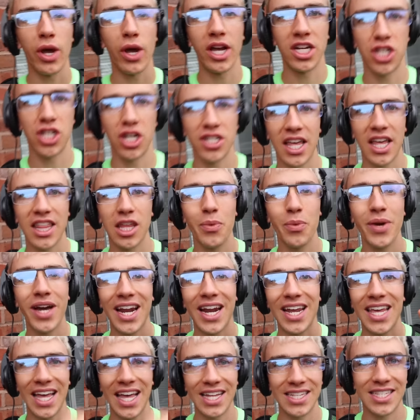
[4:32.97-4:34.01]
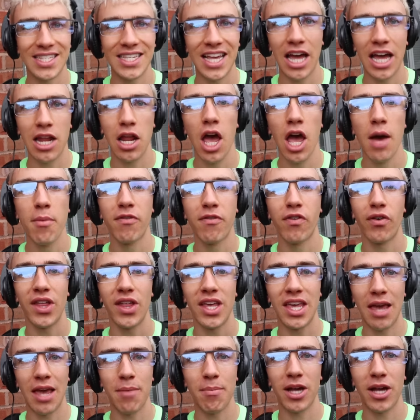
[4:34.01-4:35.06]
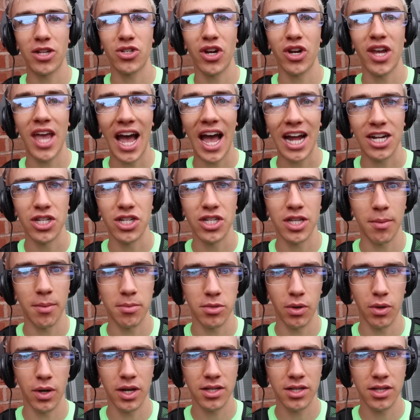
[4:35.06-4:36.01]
Okay, Shares, I think we gotta get inside before the Game Master catches up to